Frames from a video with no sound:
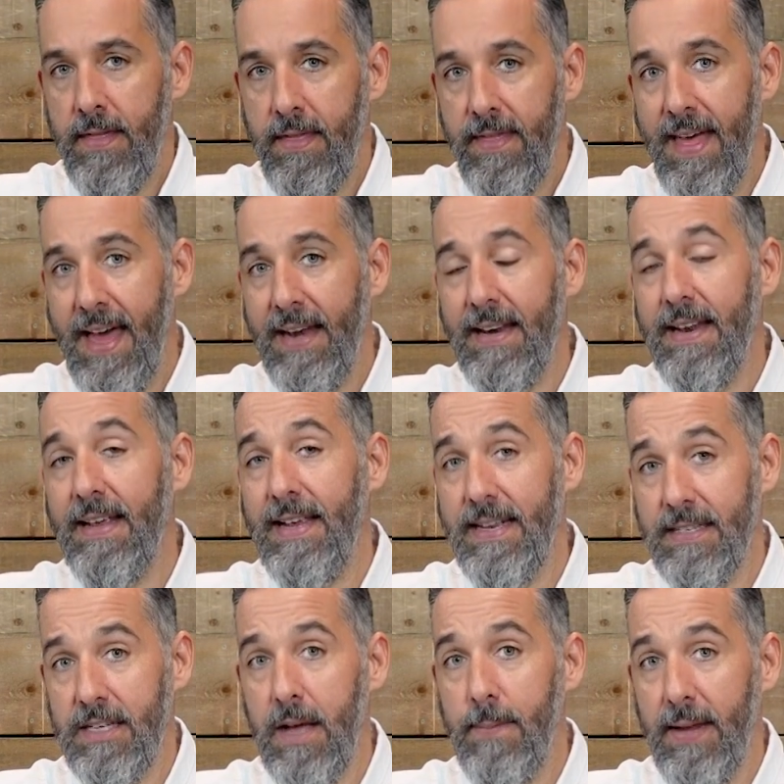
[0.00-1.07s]
that
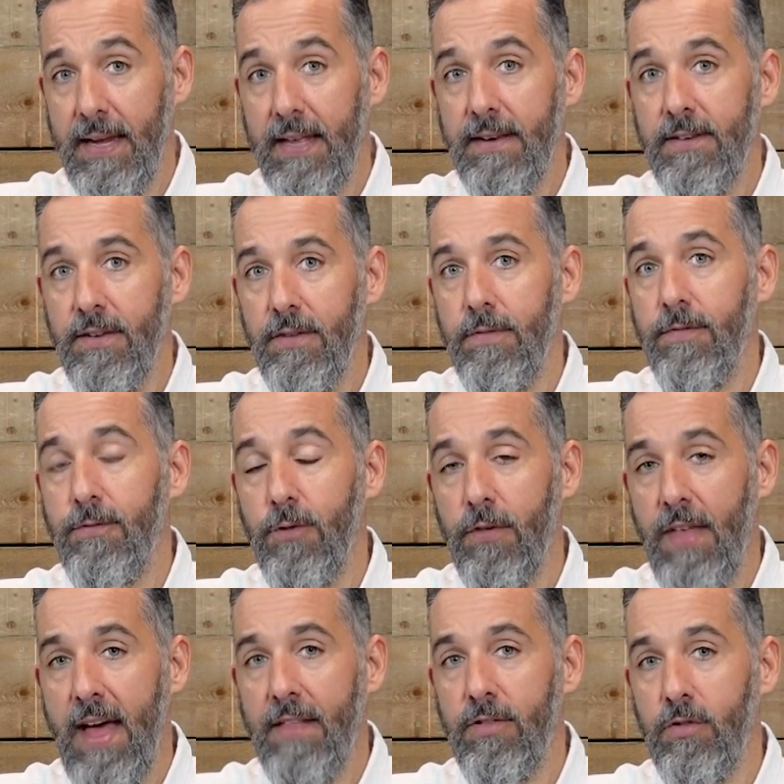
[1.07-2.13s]
is coming into for
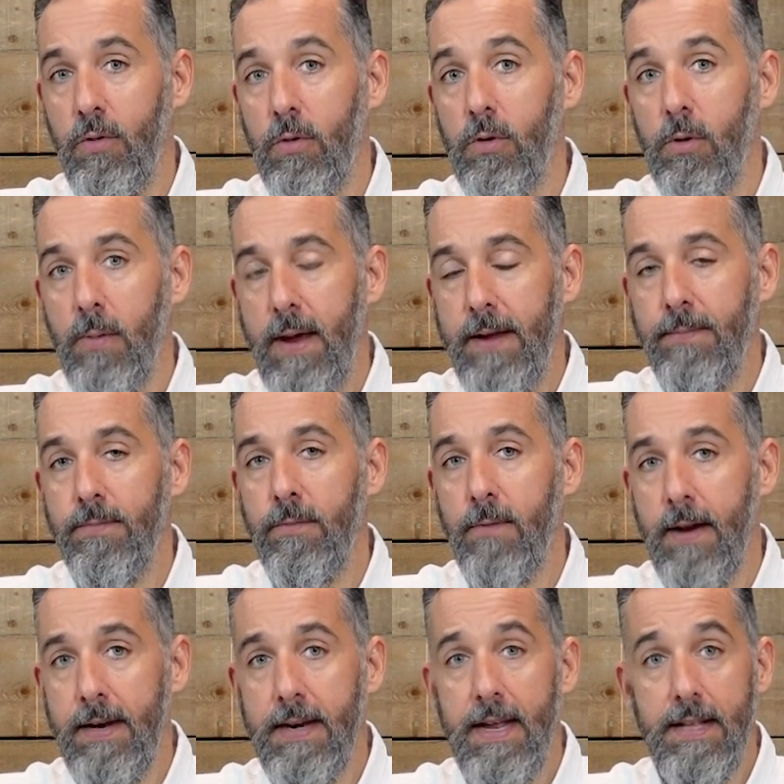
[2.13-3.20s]
that solar array,
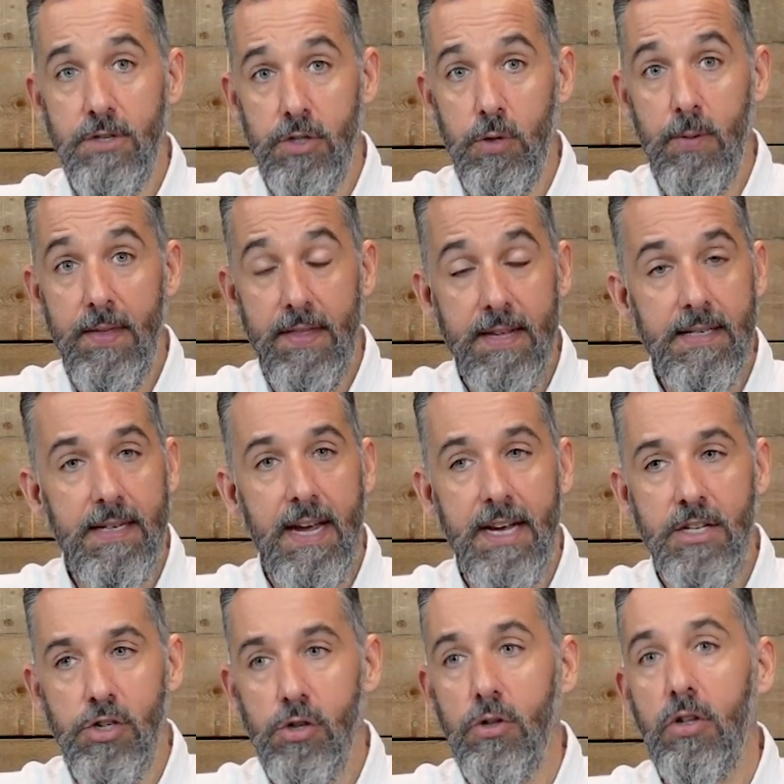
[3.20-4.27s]
right? And so in this
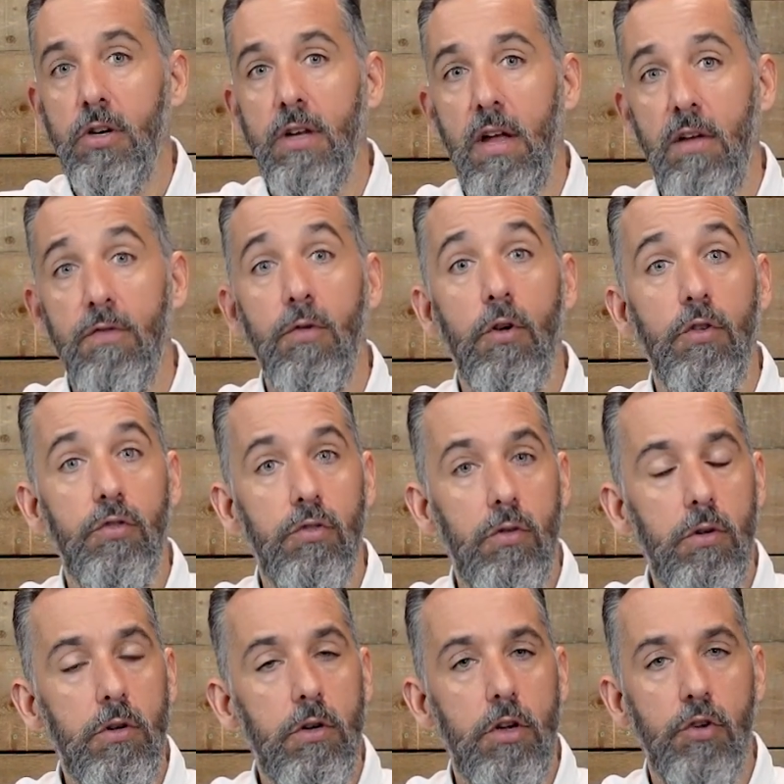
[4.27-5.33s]
case, you're looking for a
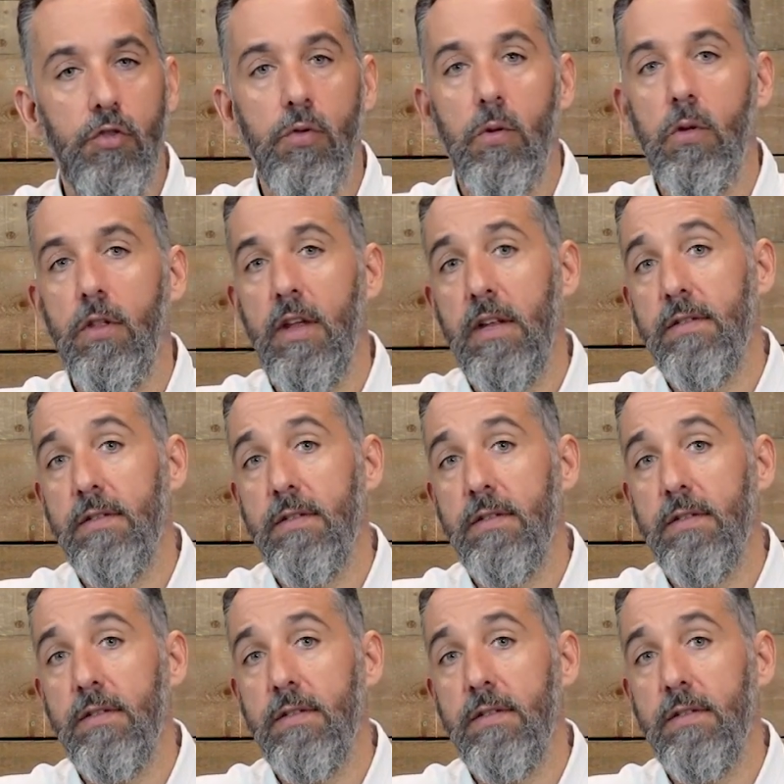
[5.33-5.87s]
solar controller